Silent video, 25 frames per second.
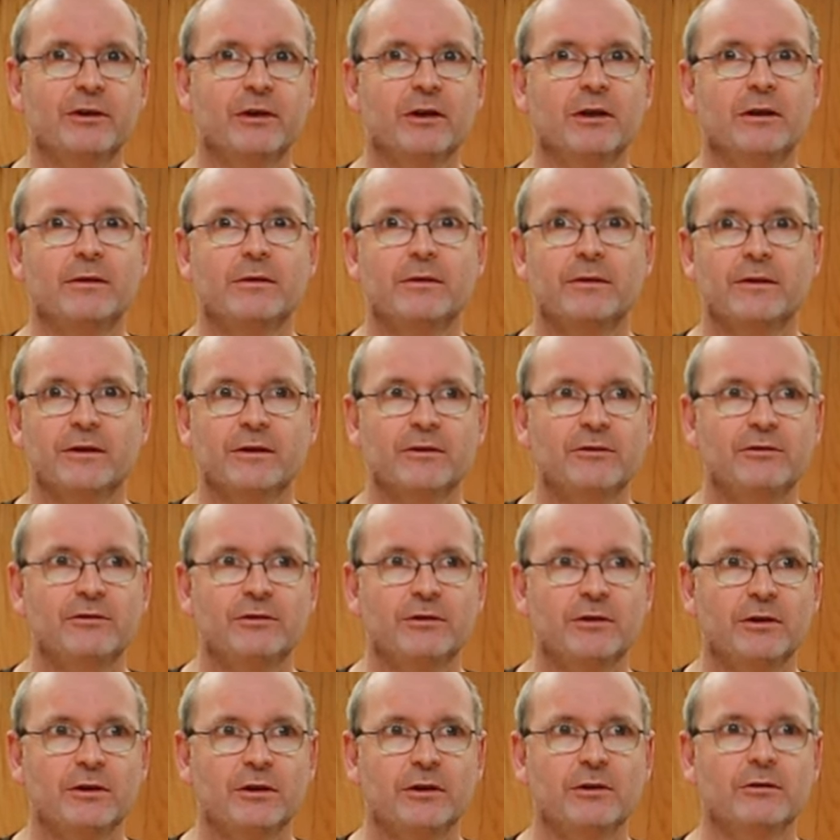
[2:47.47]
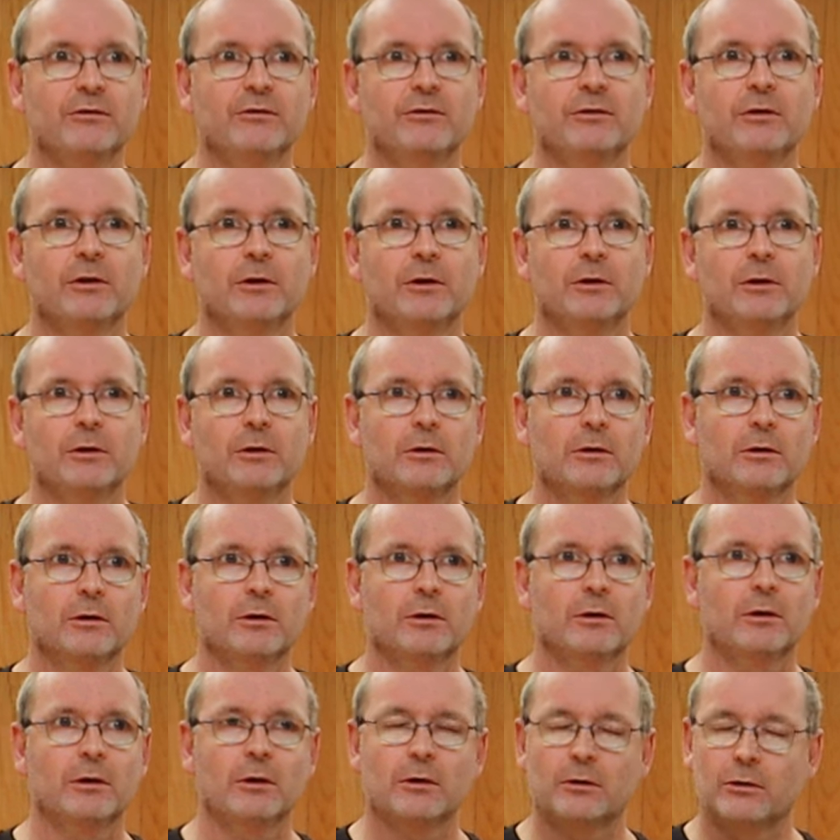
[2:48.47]
and this is
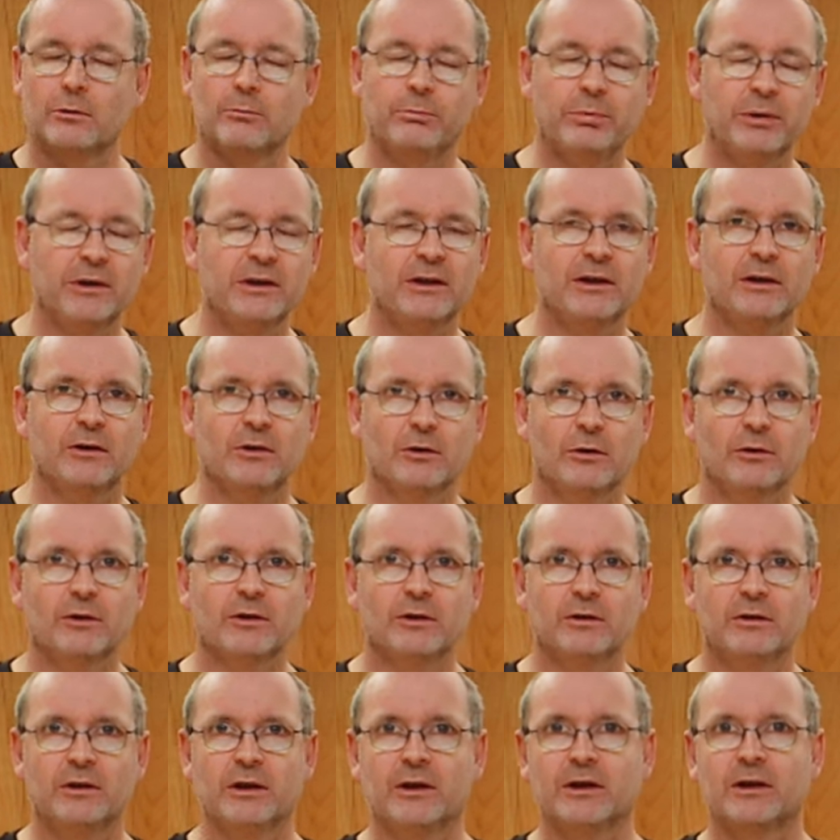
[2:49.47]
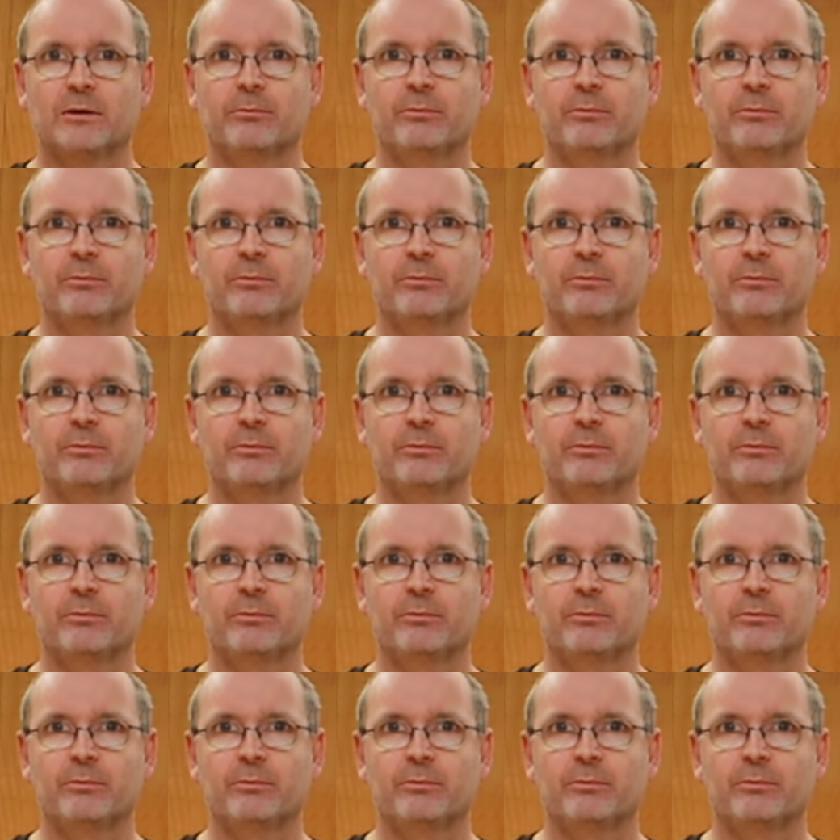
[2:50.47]
a complete night and day.